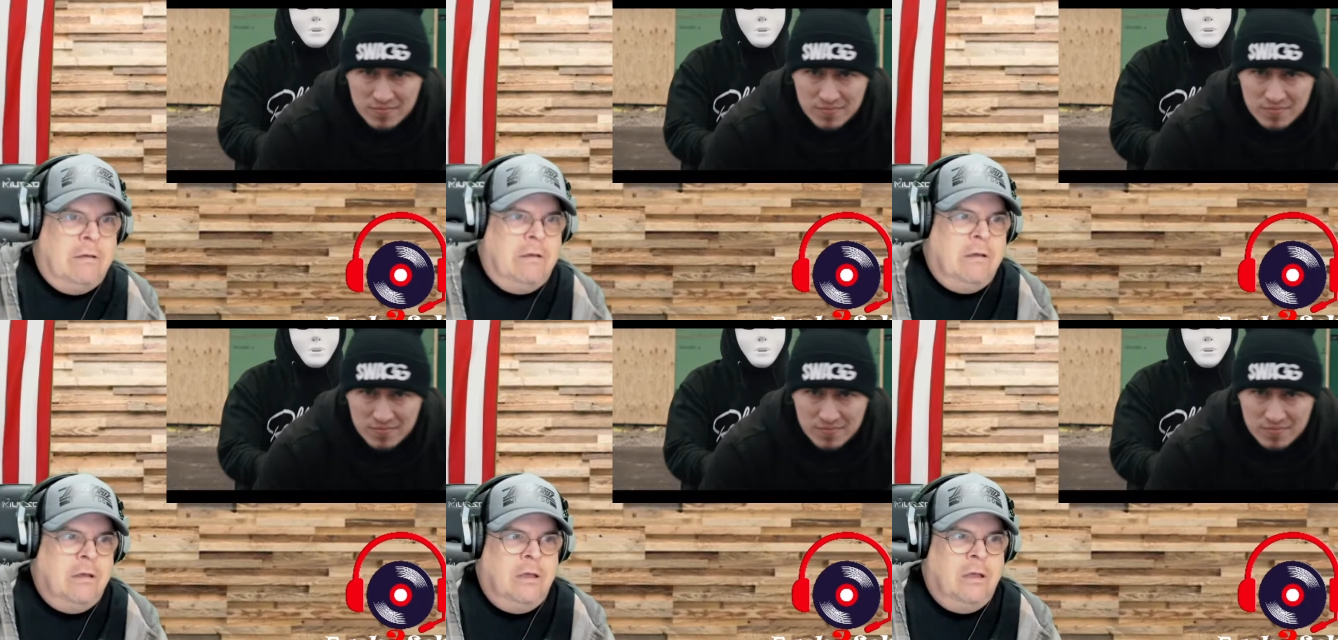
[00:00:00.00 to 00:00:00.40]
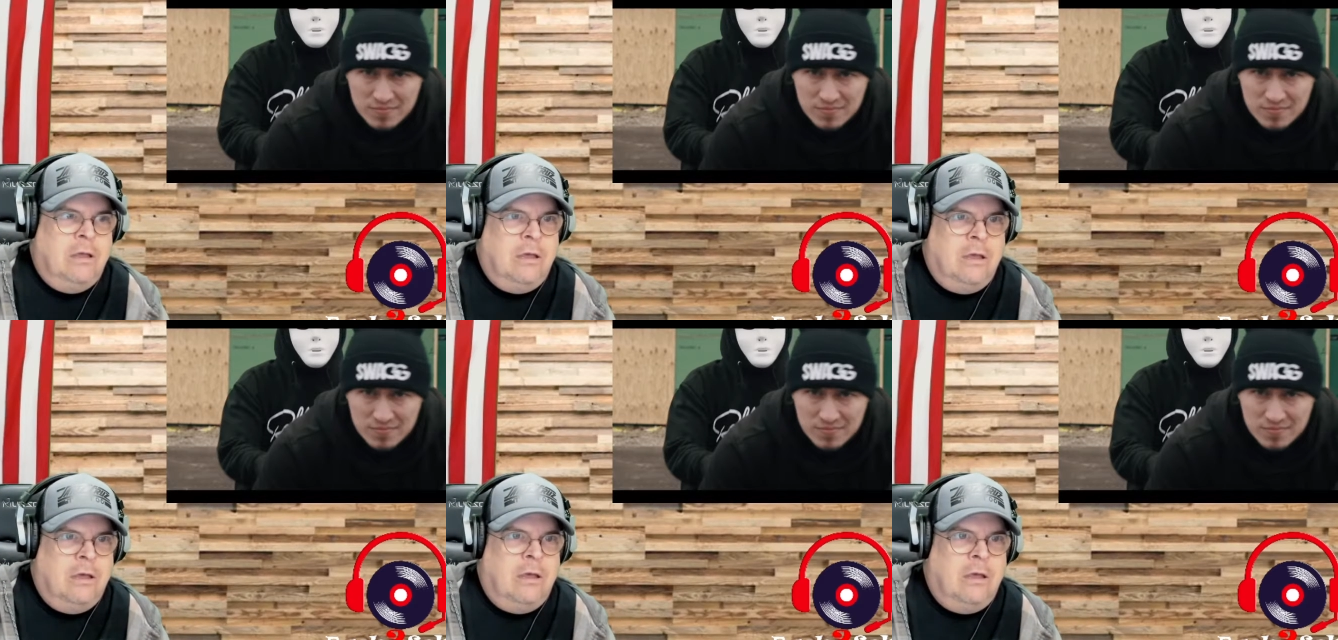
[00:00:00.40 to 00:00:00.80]

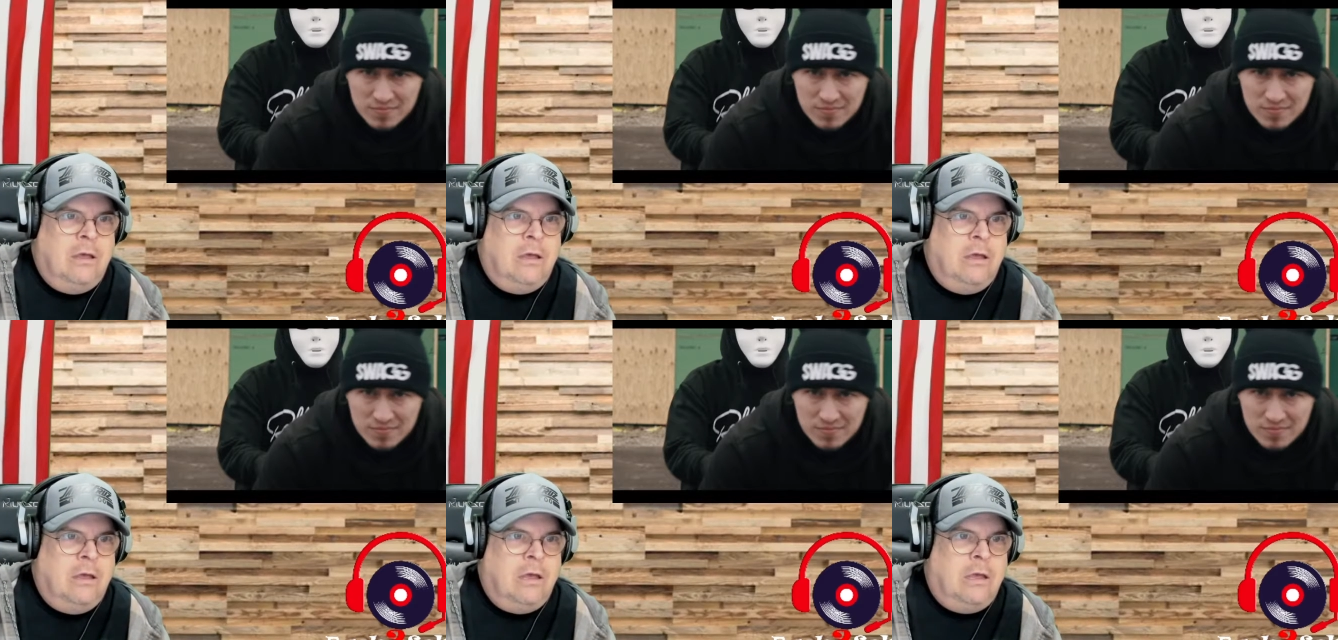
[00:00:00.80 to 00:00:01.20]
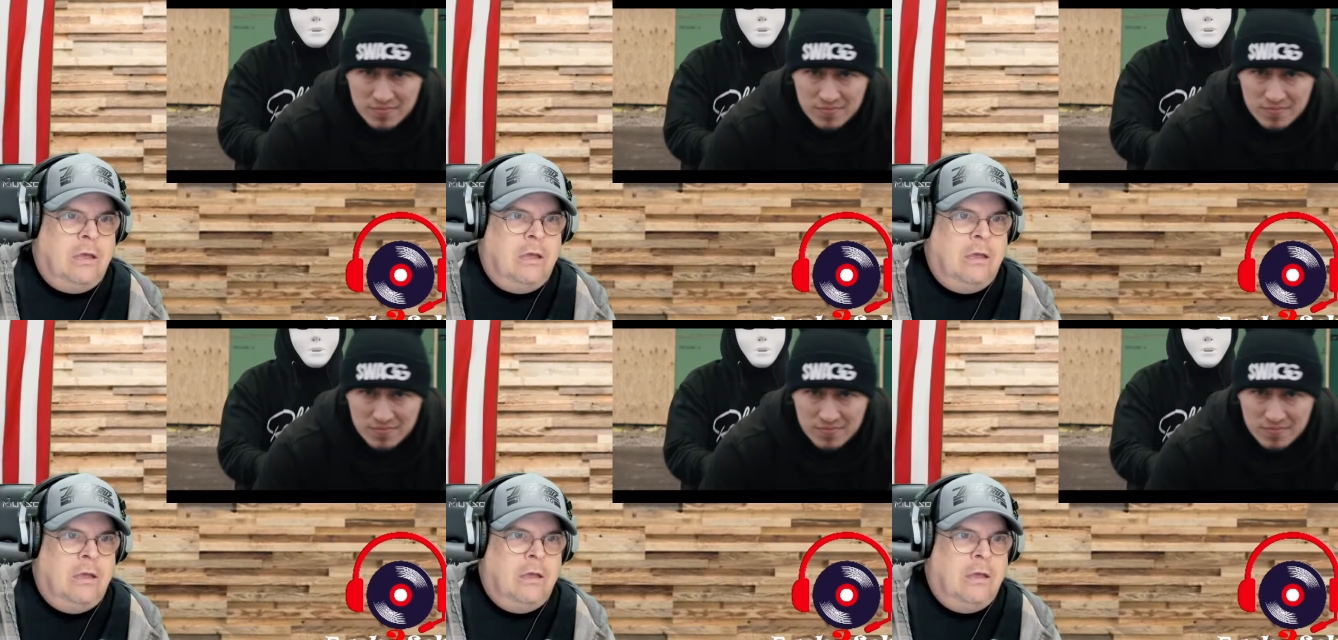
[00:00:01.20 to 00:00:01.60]

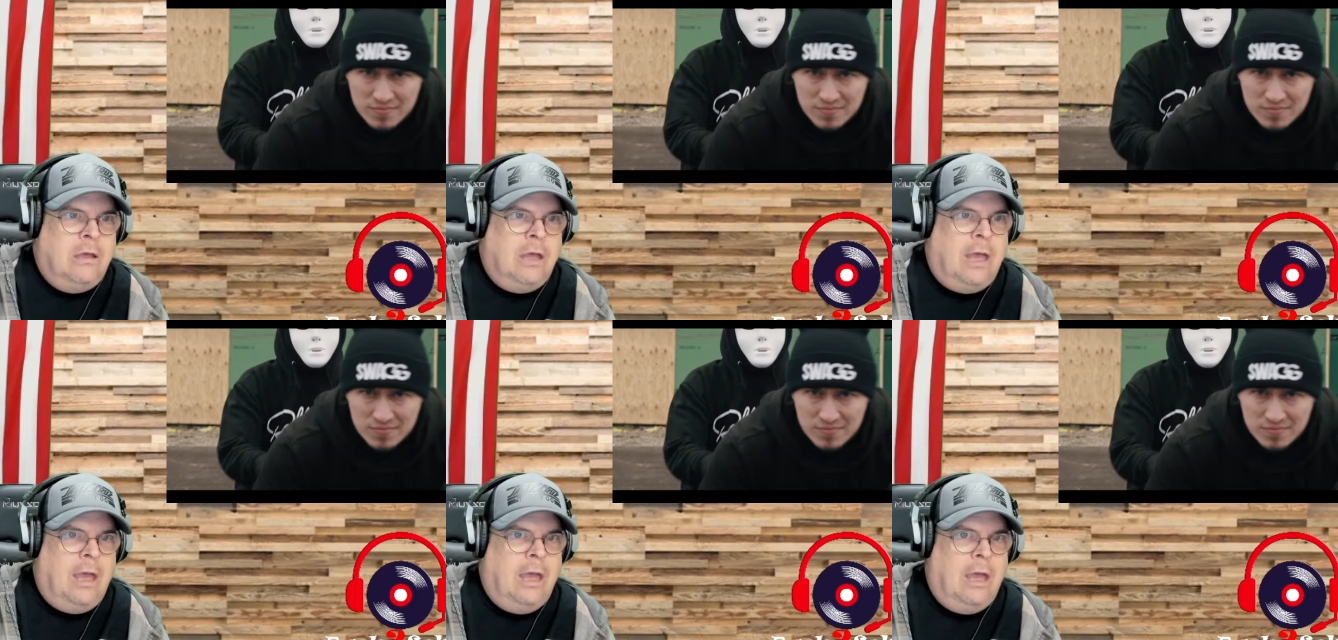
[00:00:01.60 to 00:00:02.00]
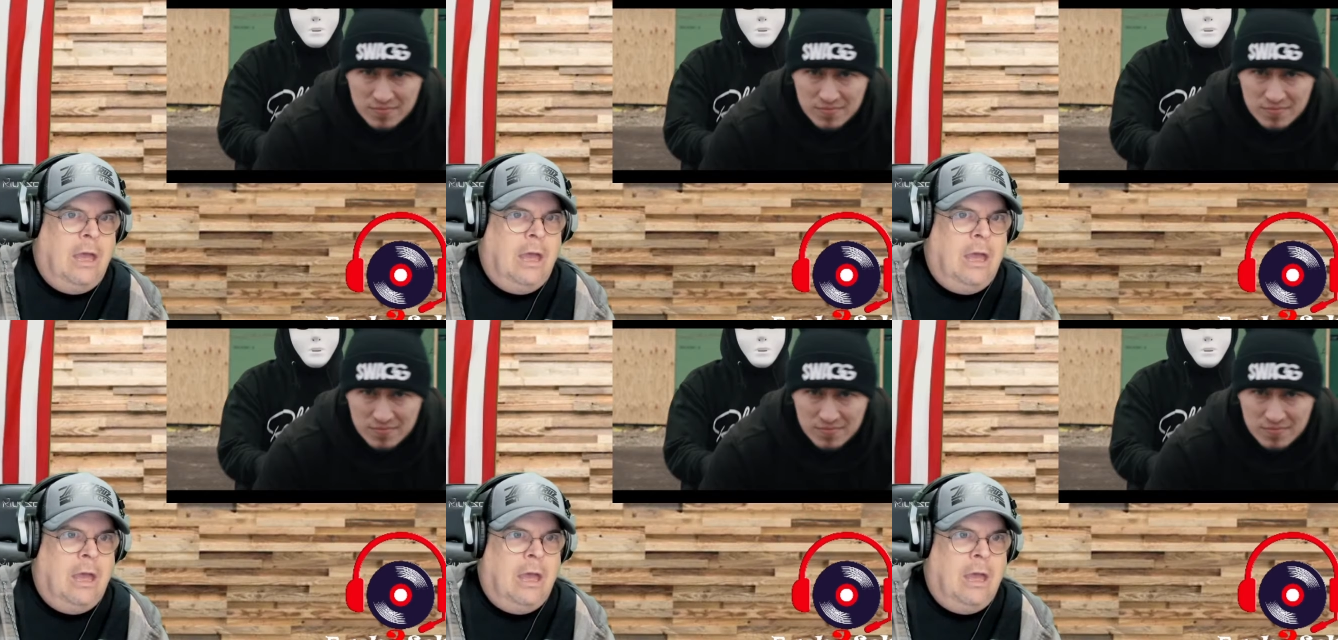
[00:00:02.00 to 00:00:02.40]

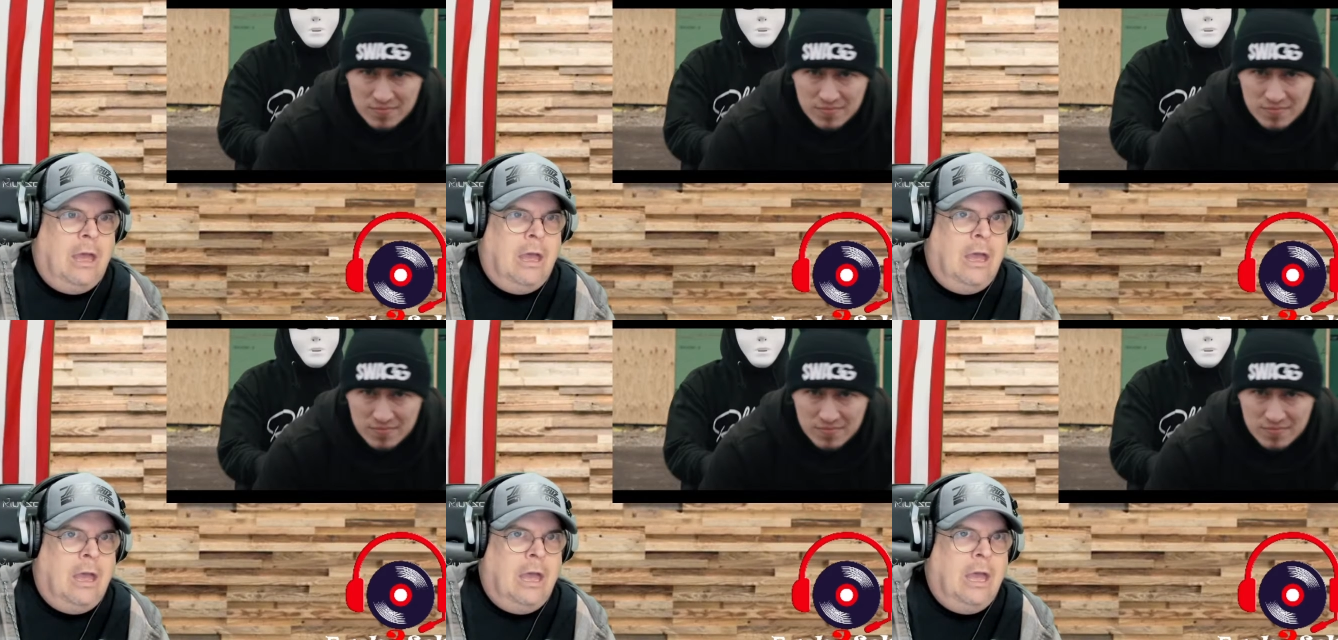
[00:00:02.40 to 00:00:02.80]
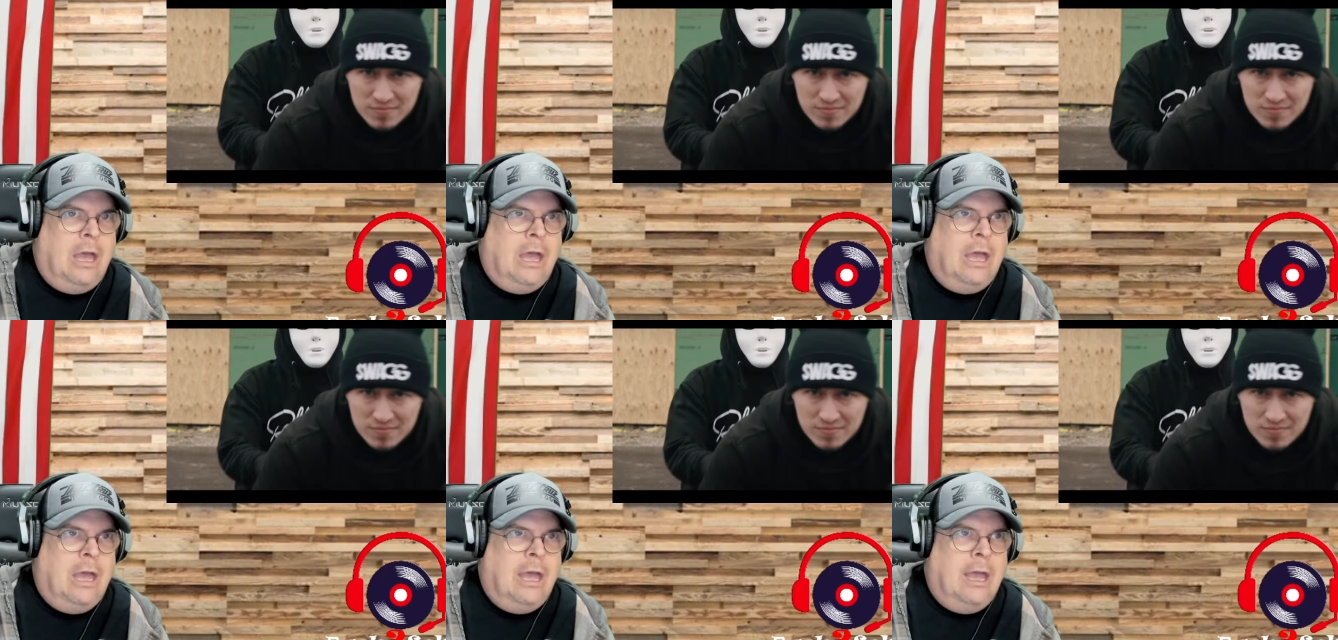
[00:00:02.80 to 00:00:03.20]

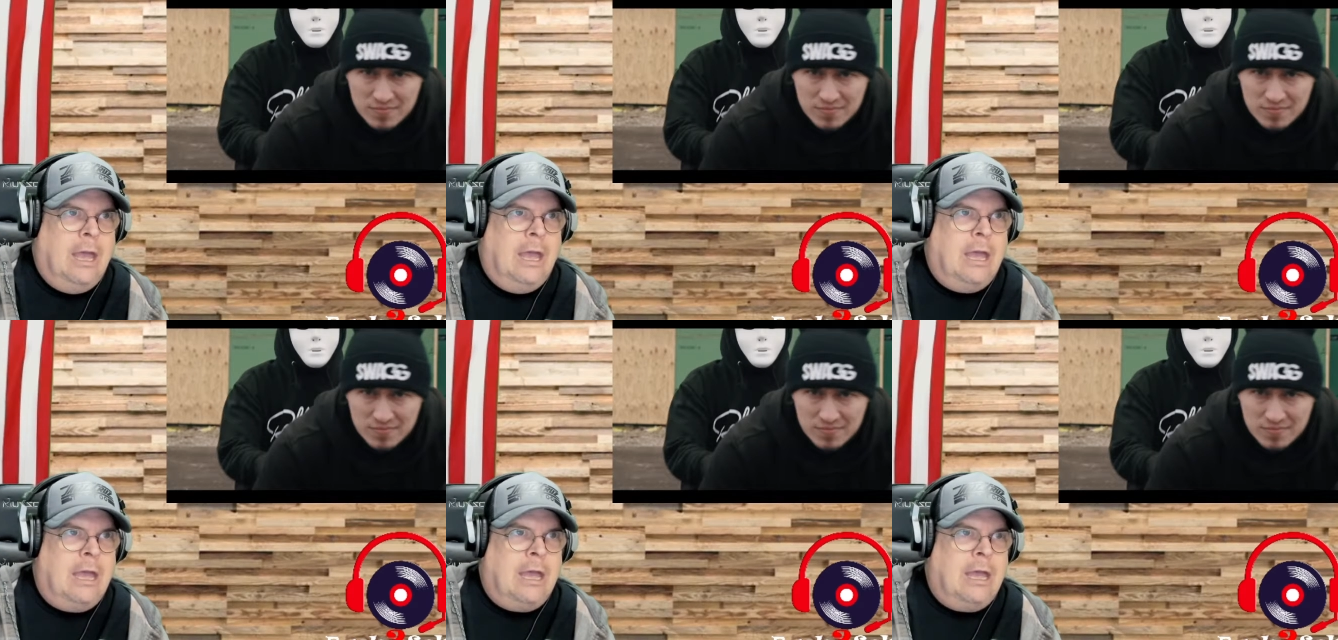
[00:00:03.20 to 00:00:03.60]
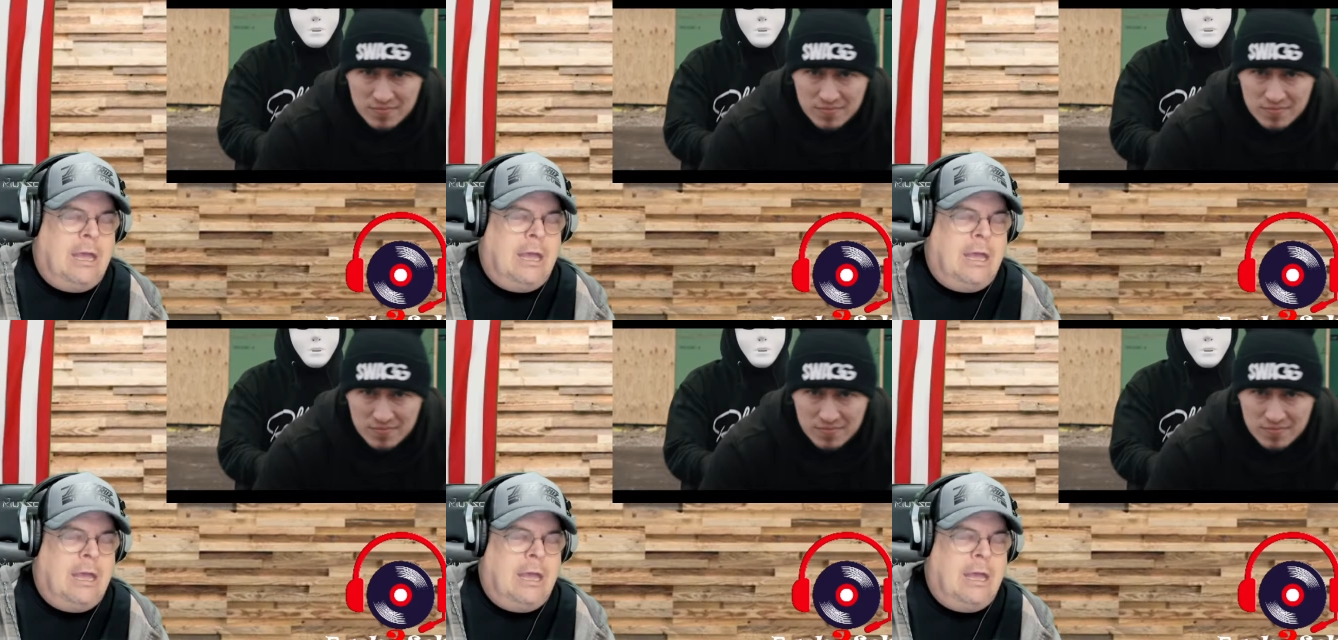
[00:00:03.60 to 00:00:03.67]
(silence)